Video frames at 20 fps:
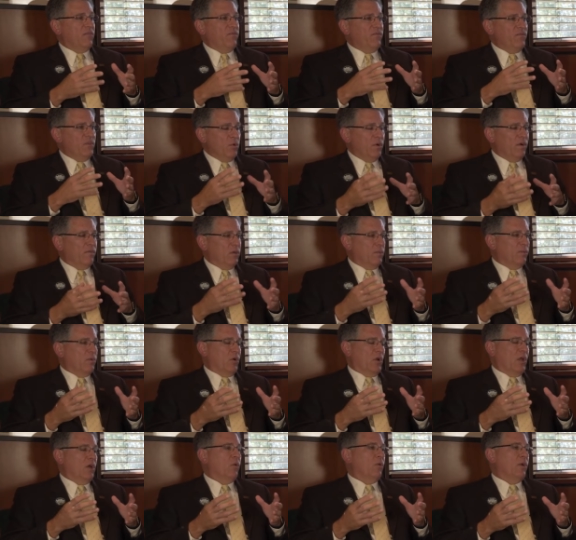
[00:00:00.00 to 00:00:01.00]
a few of them
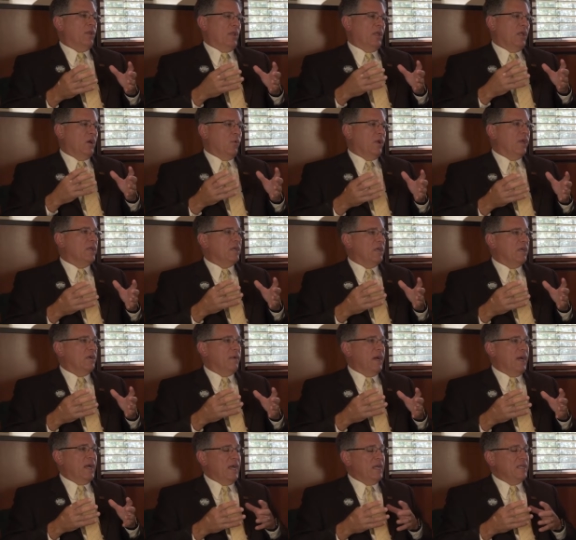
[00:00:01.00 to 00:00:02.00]
are low, low
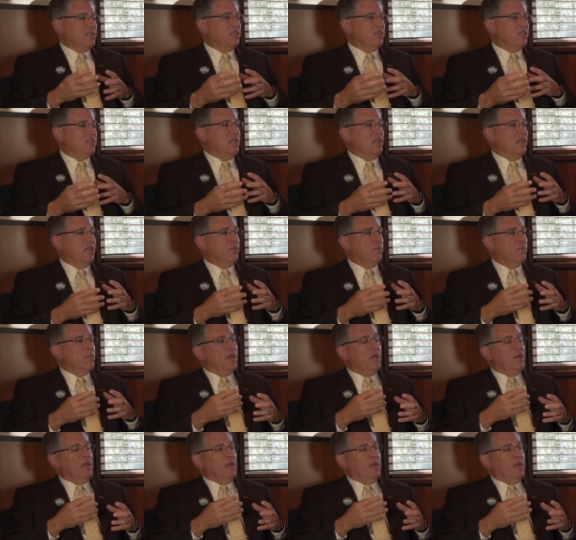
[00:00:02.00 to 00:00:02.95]
income, I hate to see them